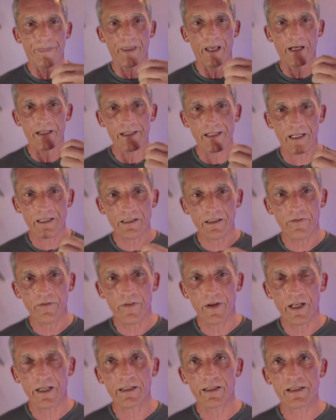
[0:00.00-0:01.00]
I started
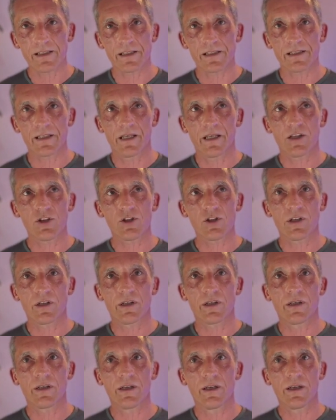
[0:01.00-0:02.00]
feeling the
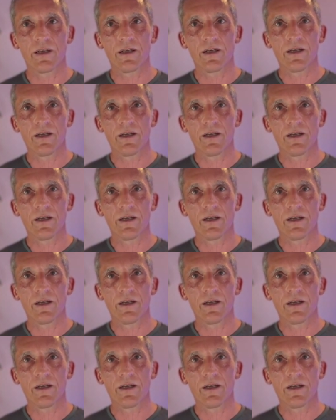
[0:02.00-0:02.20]
sensation